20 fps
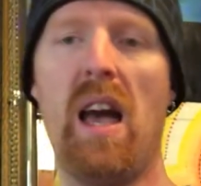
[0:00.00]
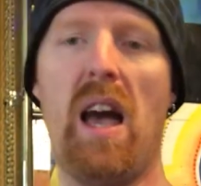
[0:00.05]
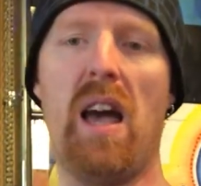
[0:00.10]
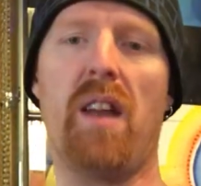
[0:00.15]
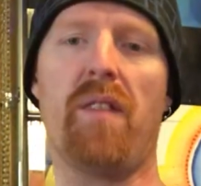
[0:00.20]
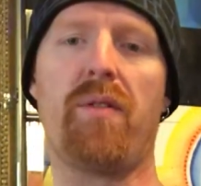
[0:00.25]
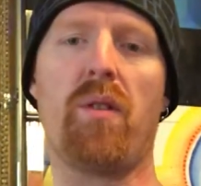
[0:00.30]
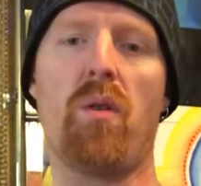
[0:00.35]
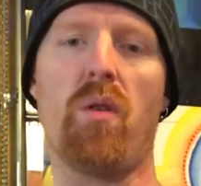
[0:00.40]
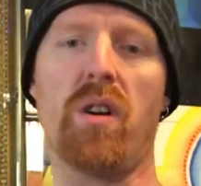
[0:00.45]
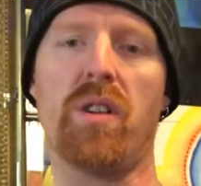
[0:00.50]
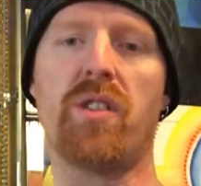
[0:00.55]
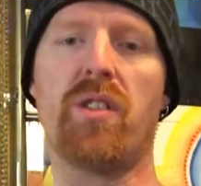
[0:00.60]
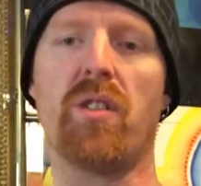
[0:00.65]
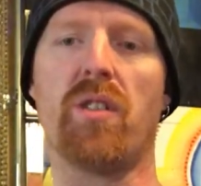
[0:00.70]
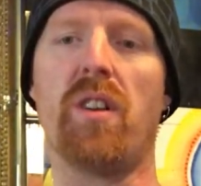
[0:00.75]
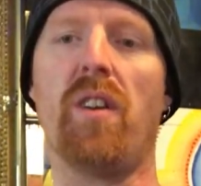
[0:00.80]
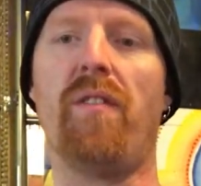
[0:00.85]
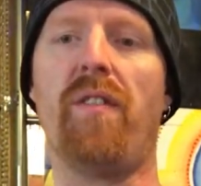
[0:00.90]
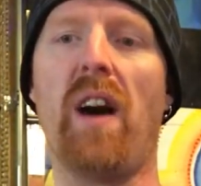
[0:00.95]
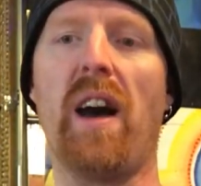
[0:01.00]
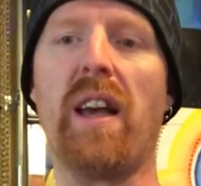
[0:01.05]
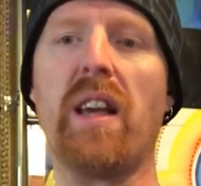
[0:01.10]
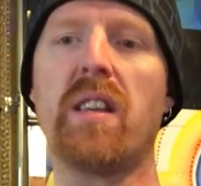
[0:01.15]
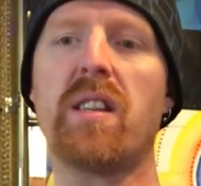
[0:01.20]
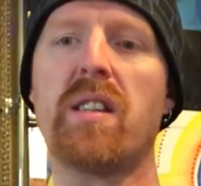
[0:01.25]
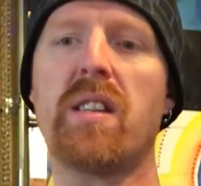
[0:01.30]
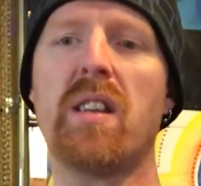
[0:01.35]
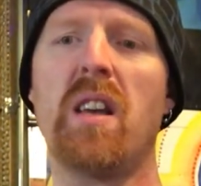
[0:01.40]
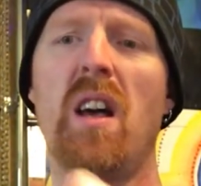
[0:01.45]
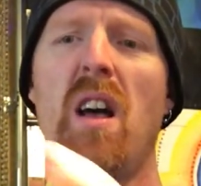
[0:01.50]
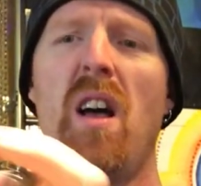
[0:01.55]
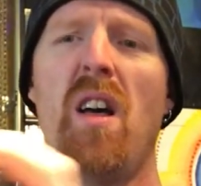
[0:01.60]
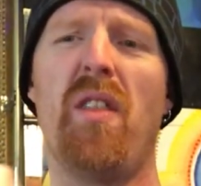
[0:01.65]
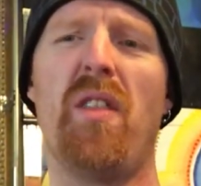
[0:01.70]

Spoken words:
and of course your device.